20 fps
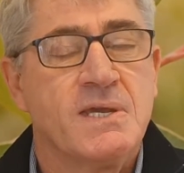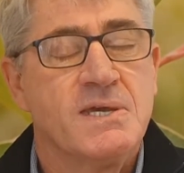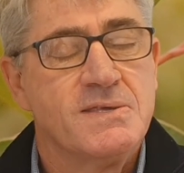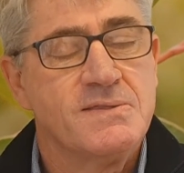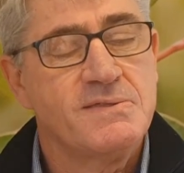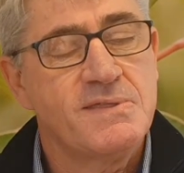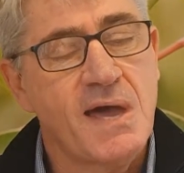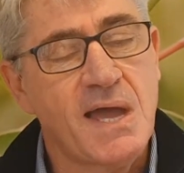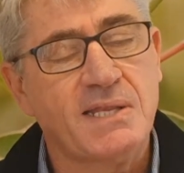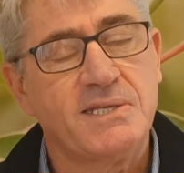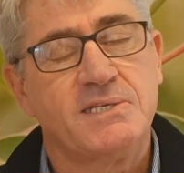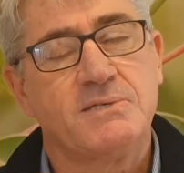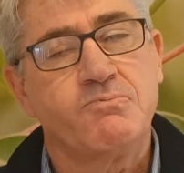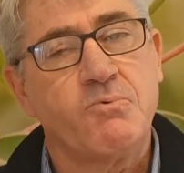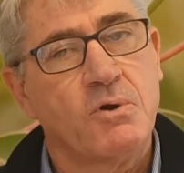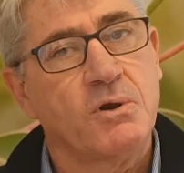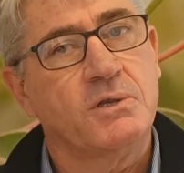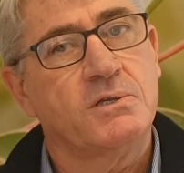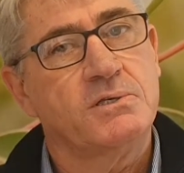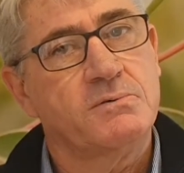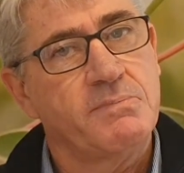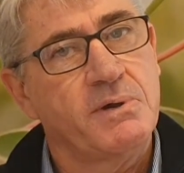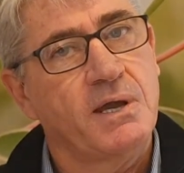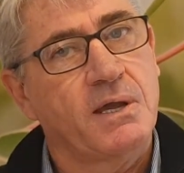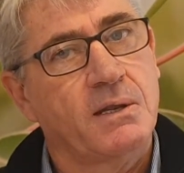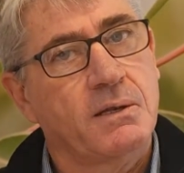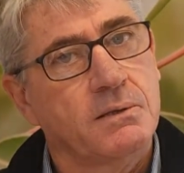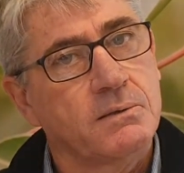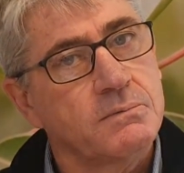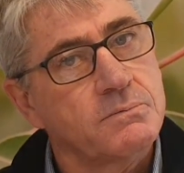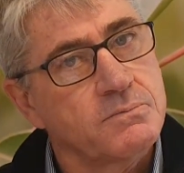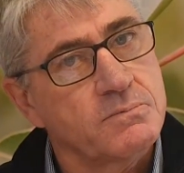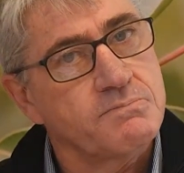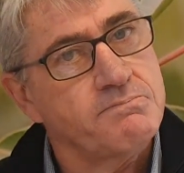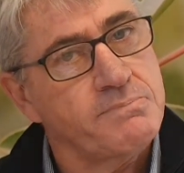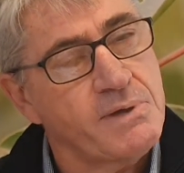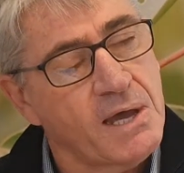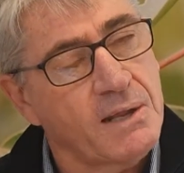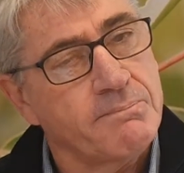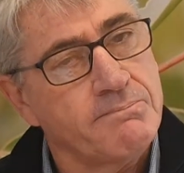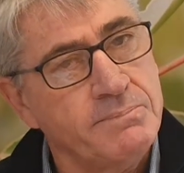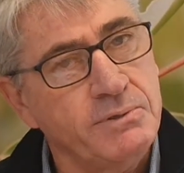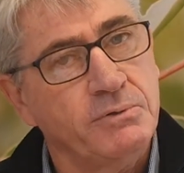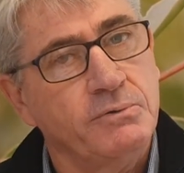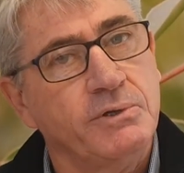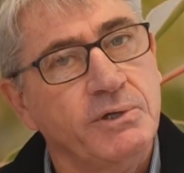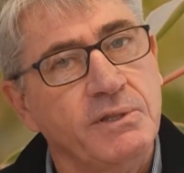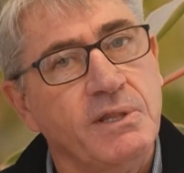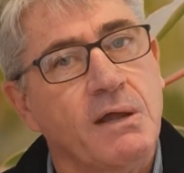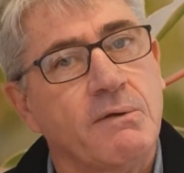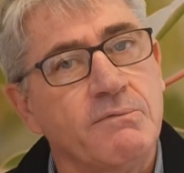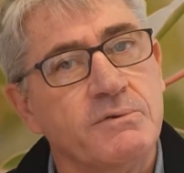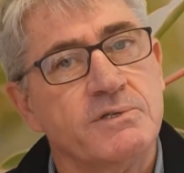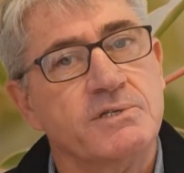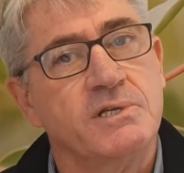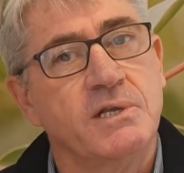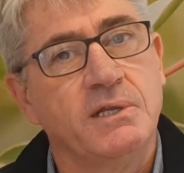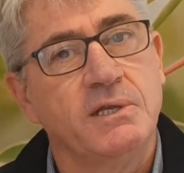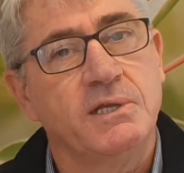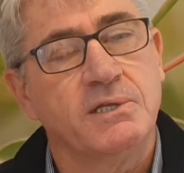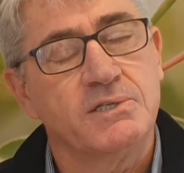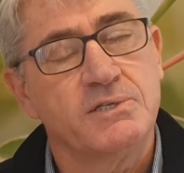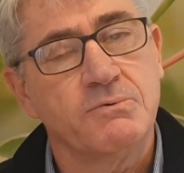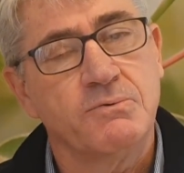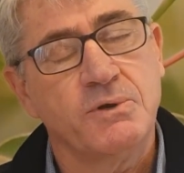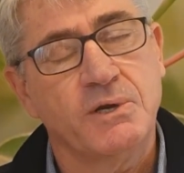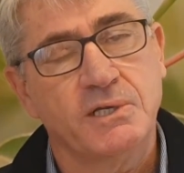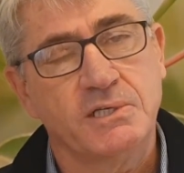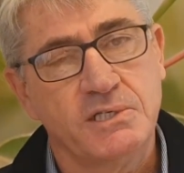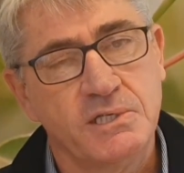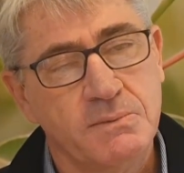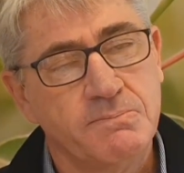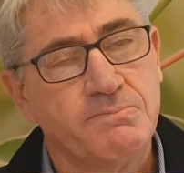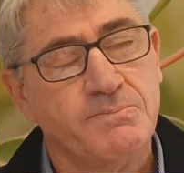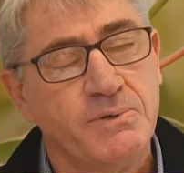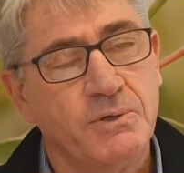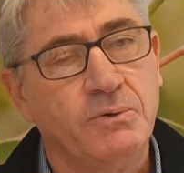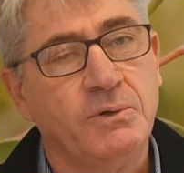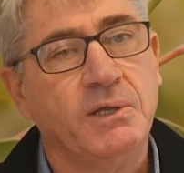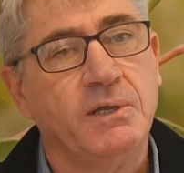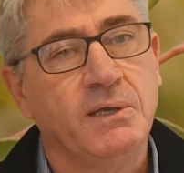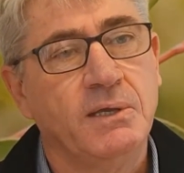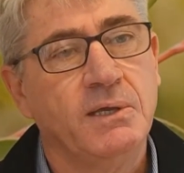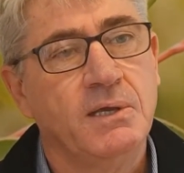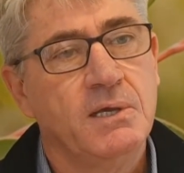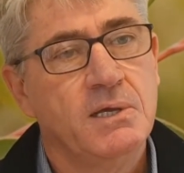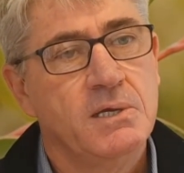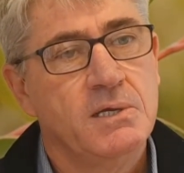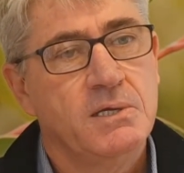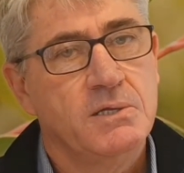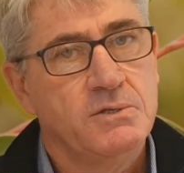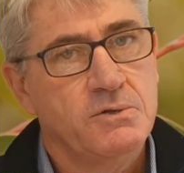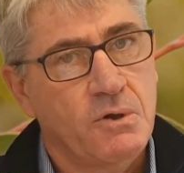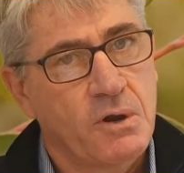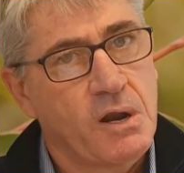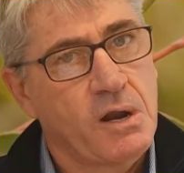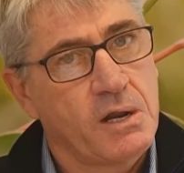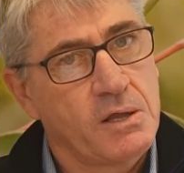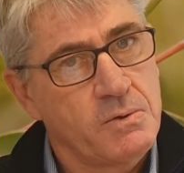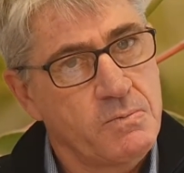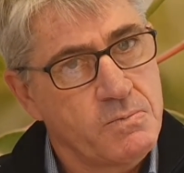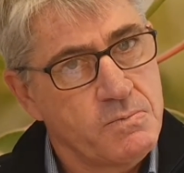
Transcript: That's what it's about building that resilience. So we're actually building not only